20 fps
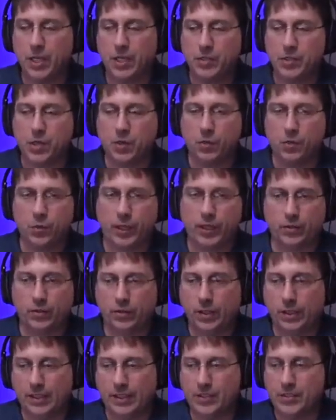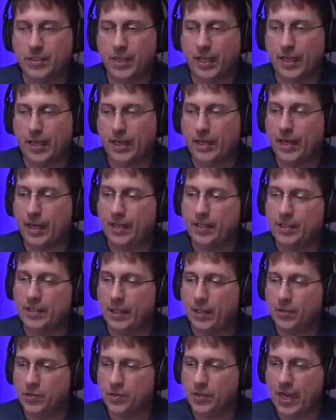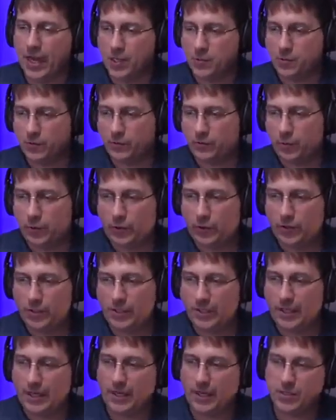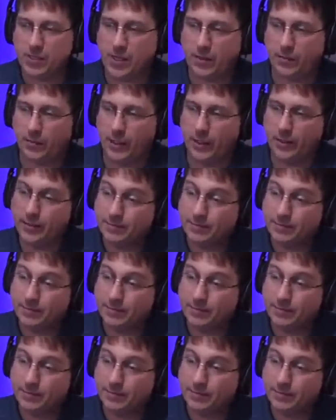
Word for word: So quick and dirty list I got. Anything else, guys, before we go into the next segment?